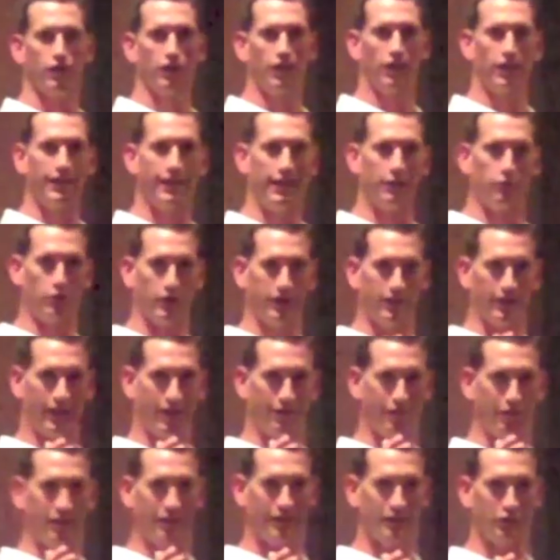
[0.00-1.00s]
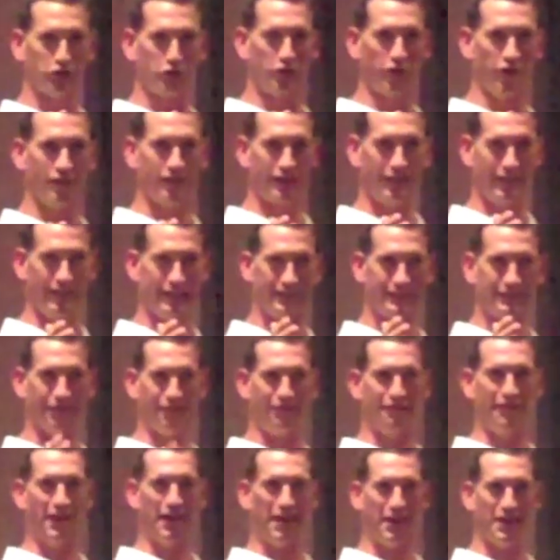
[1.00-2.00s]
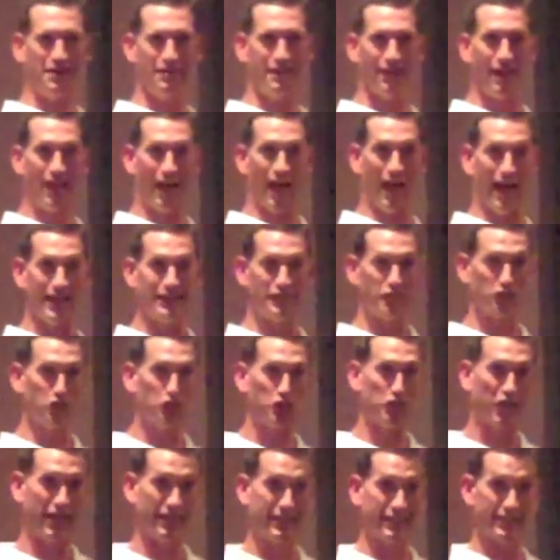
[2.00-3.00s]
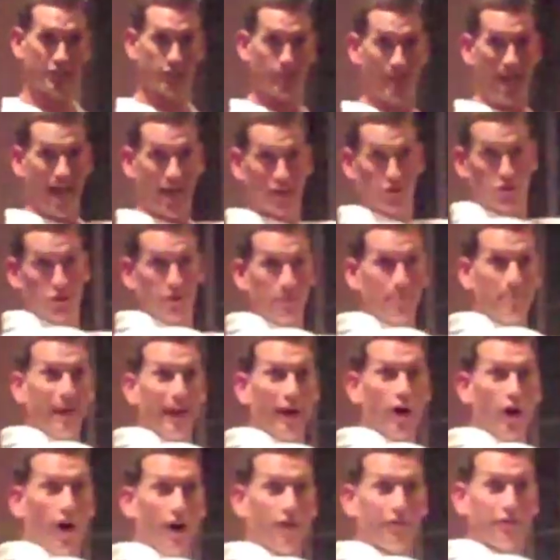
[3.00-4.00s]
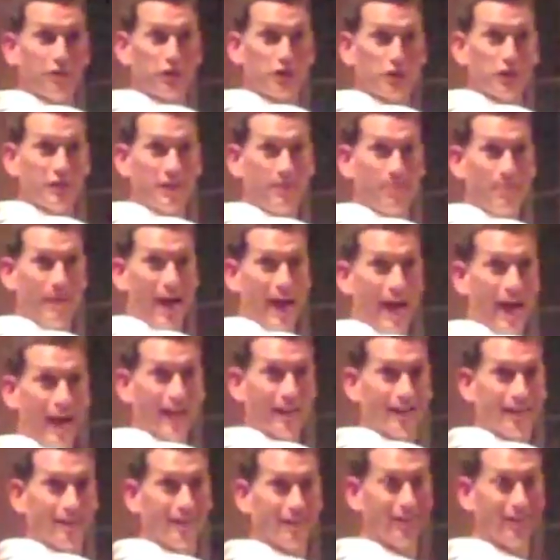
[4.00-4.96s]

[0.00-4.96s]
And then when everything started to hit the fan, I just send it back to the big office in the back.